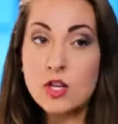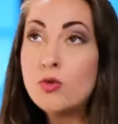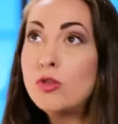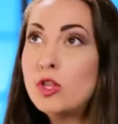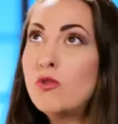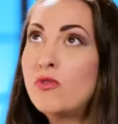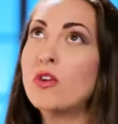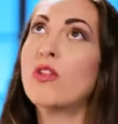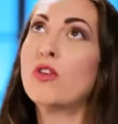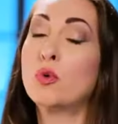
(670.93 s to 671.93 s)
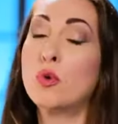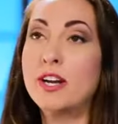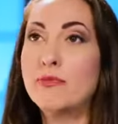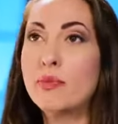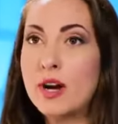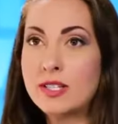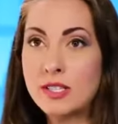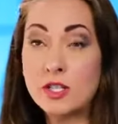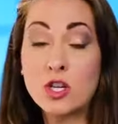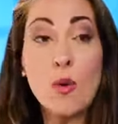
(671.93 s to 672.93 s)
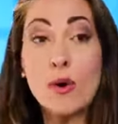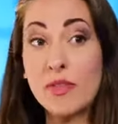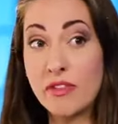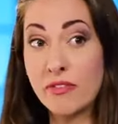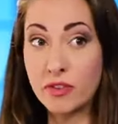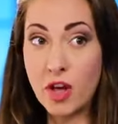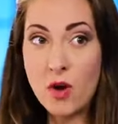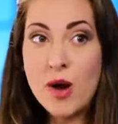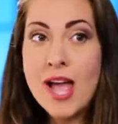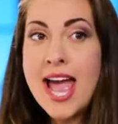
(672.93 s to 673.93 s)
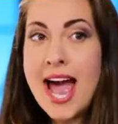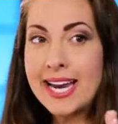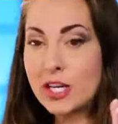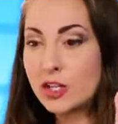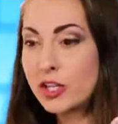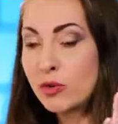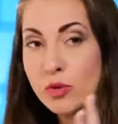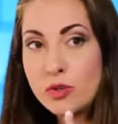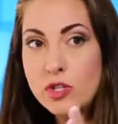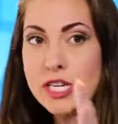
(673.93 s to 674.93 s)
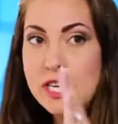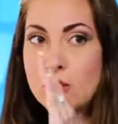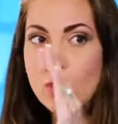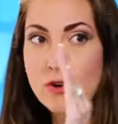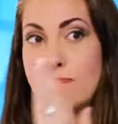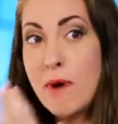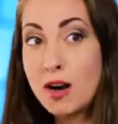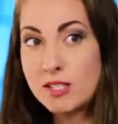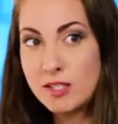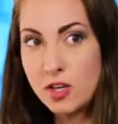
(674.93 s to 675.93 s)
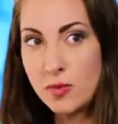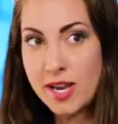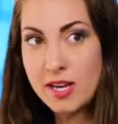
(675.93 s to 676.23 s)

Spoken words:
You feel that the creative process is going with the flow, and actually routine sort of boxes you